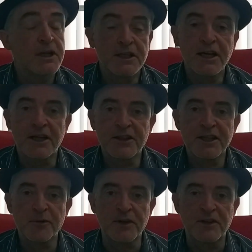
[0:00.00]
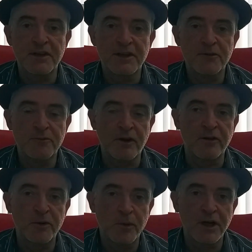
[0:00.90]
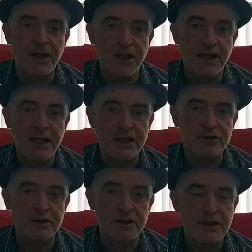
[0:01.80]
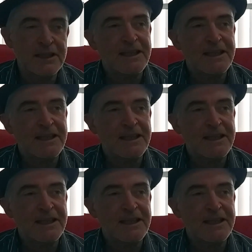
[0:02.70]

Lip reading: yeah, I think it went very well, actually.